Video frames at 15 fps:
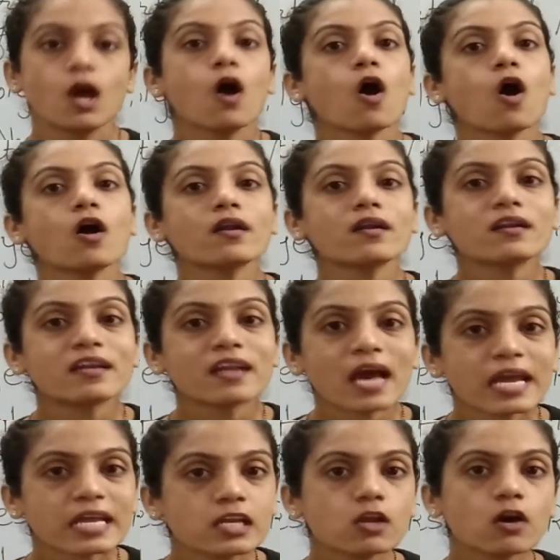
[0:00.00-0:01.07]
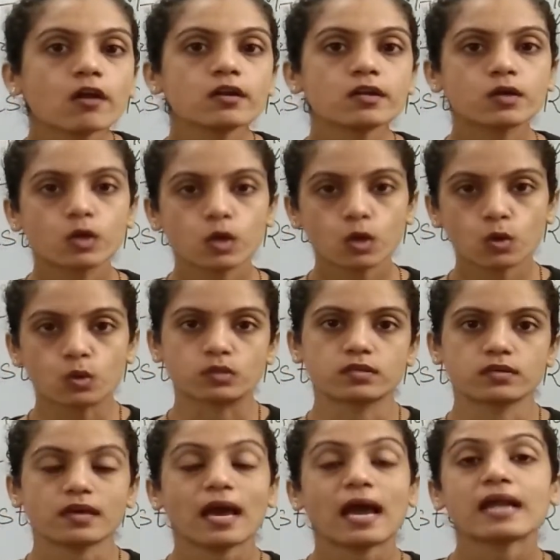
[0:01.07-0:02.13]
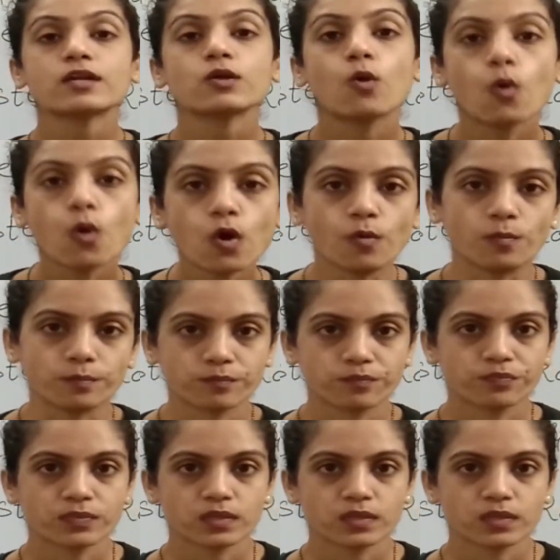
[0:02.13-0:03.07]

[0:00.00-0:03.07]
or a nylon cloth at home,